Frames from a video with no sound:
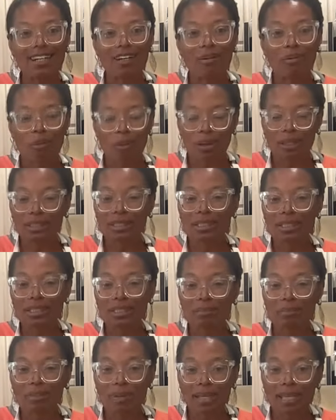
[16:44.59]
wanting
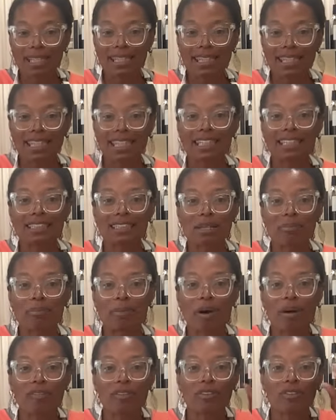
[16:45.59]
to pick things up
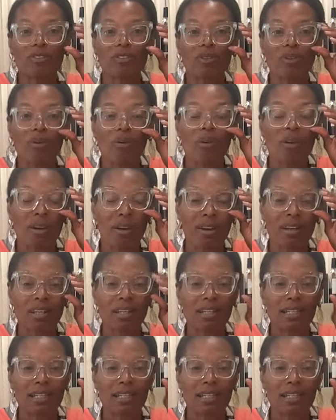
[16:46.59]
off the floor